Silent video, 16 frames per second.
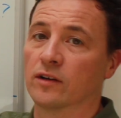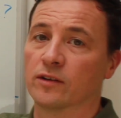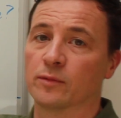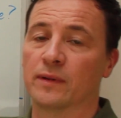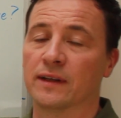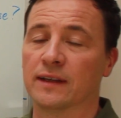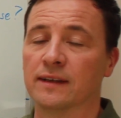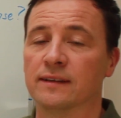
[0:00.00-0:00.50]

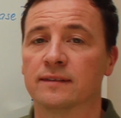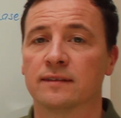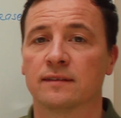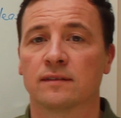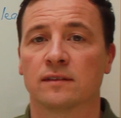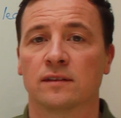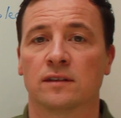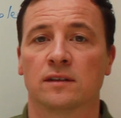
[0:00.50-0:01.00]

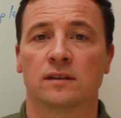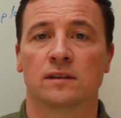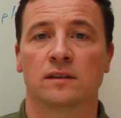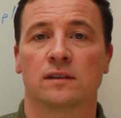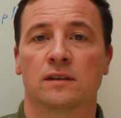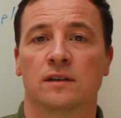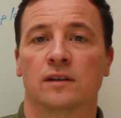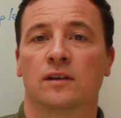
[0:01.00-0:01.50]
please?
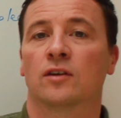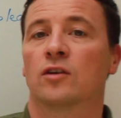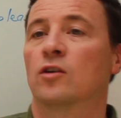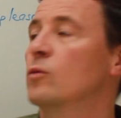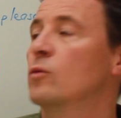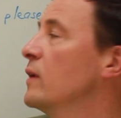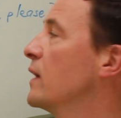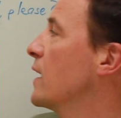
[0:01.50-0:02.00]

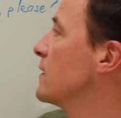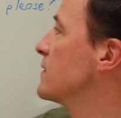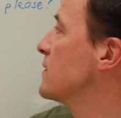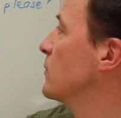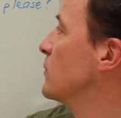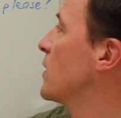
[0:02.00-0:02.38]
Could we get some